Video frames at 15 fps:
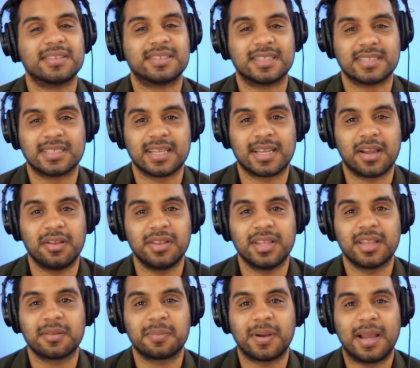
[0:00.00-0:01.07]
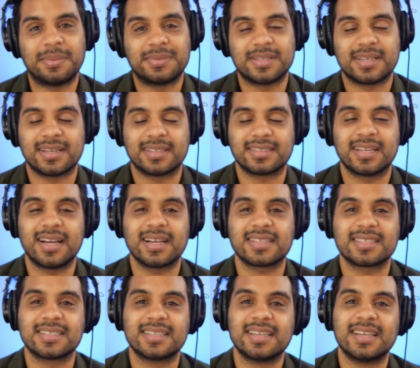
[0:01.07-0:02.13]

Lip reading: Just like all the other PyMCCon talks,